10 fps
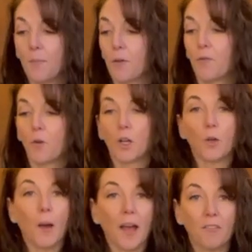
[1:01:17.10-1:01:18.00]
Before
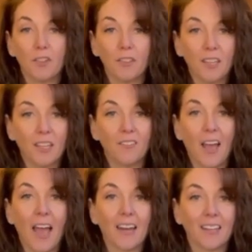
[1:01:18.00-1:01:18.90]
you ever think of
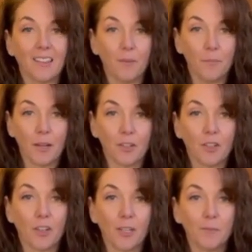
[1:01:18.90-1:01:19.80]
adding the
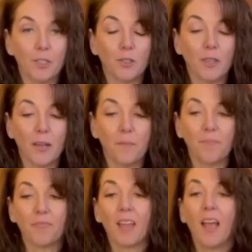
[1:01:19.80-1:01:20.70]
buttercream to them,
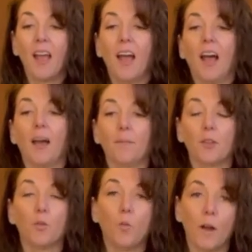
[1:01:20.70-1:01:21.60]
um,
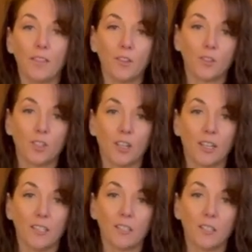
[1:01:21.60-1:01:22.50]
you want those
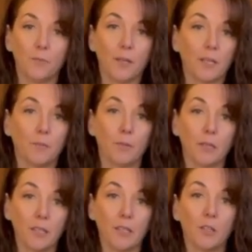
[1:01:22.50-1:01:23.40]
cookies to be
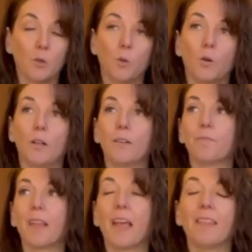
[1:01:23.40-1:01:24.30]
completely cool
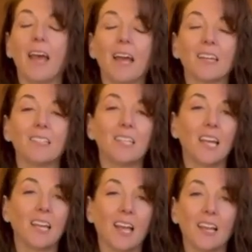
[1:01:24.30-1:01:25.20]
and that can
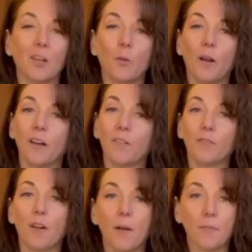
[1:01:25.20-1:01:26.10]
take anywhere
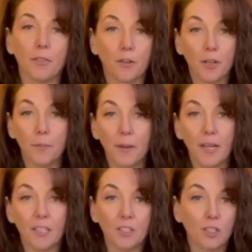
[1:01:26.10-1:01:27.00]
from 30
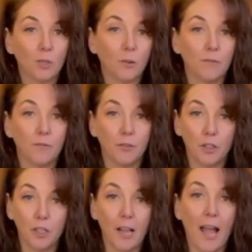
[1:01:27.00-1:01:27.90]
minutes to a
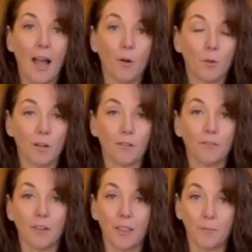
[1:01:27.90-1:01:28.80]
full hour
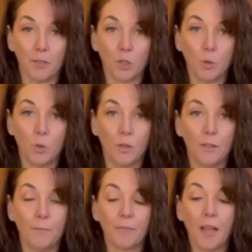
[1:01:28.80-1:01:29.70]
for them to cool.